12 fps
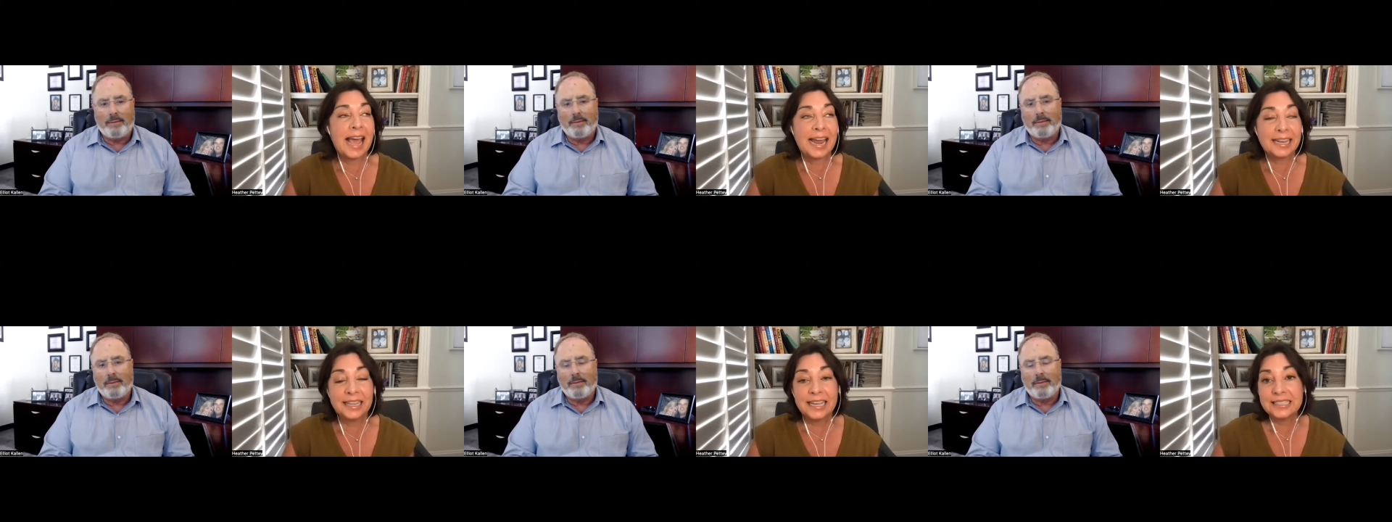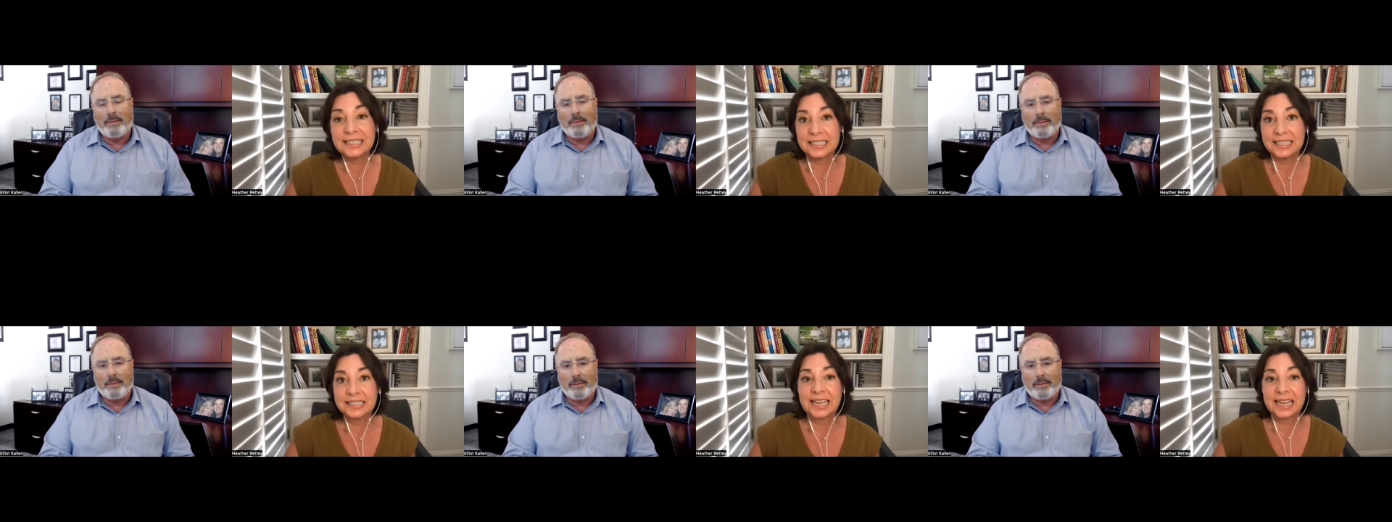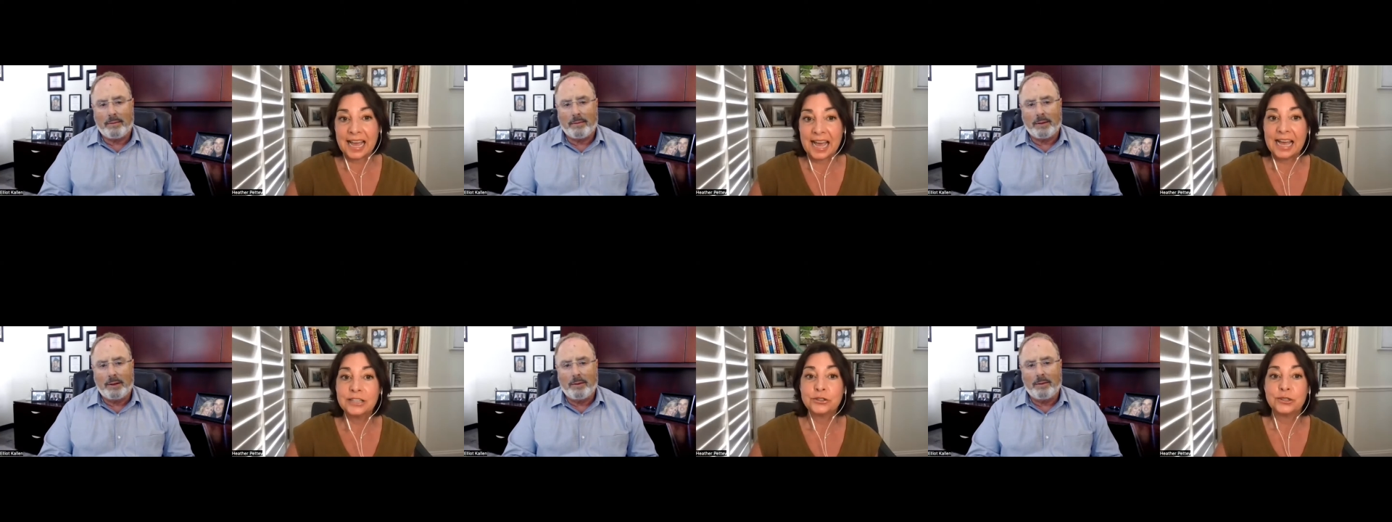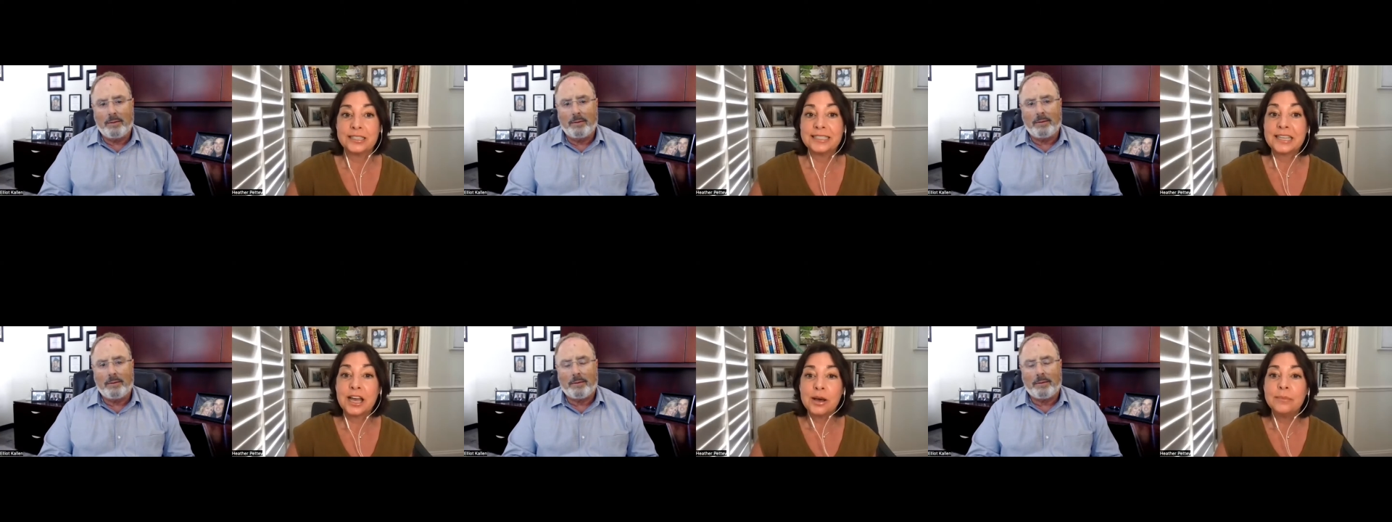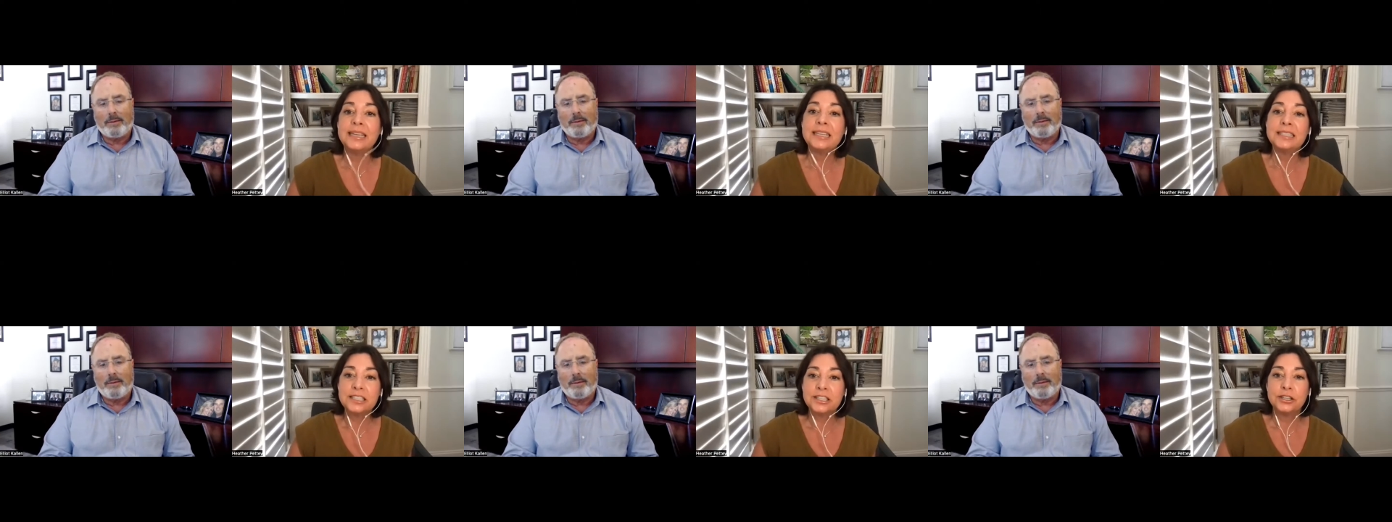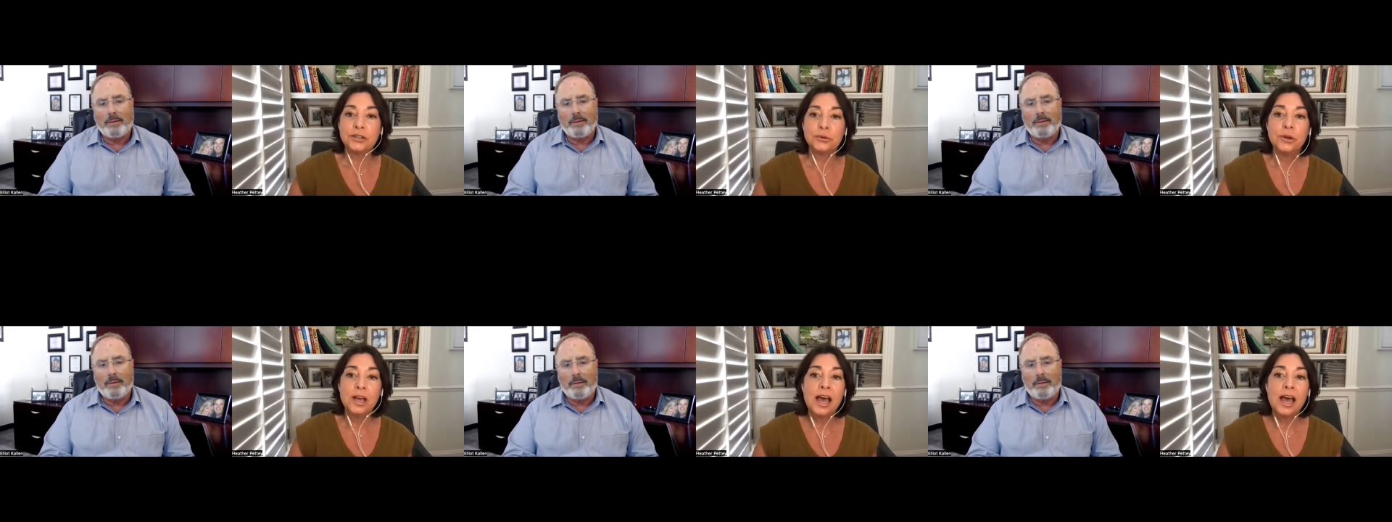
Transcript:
Speaker 1: adolescent psychiatrist come into